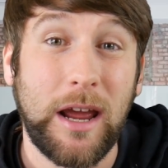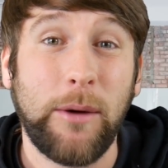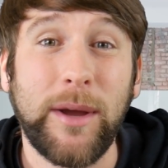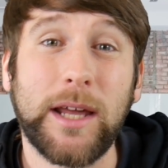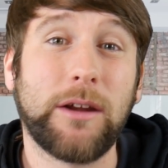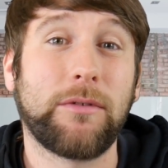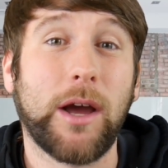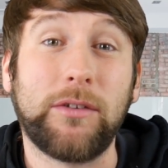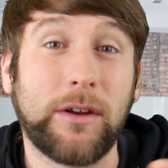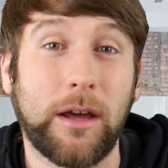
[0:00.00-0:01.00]
We're going to
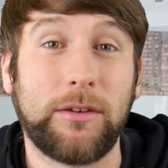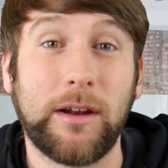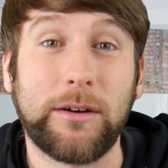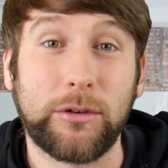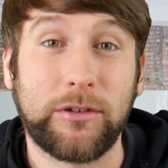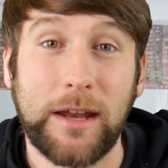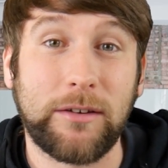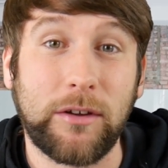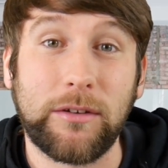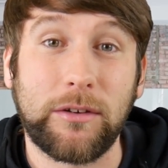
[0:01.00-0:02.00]
write a nice little
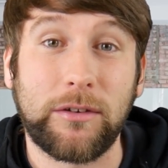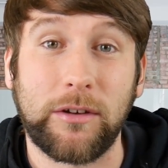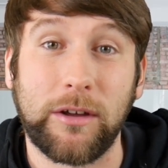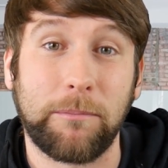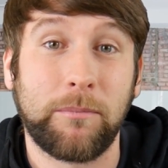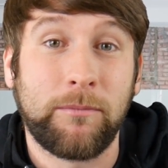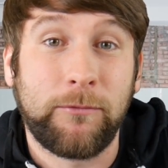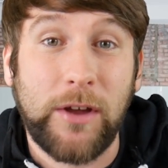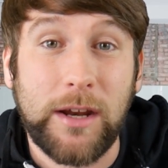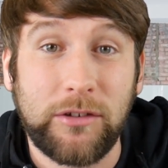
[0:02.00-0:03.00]
sentence to
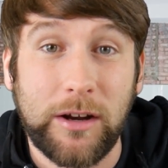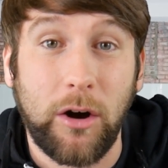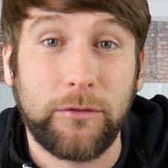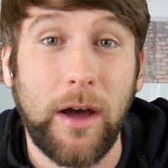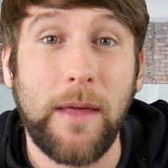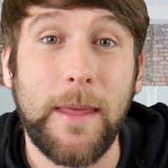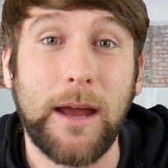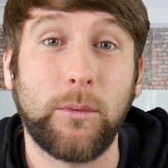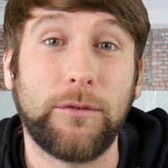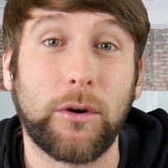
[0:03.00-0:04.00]
finish it off, and
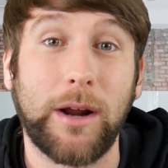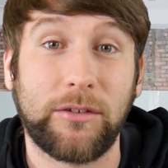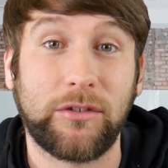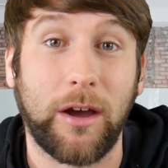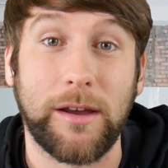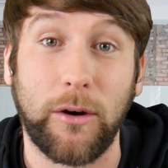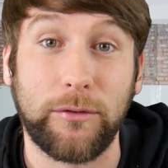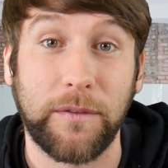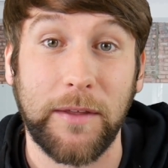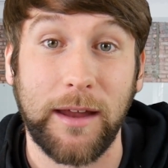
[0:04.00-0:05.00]
then we've got our sign off at the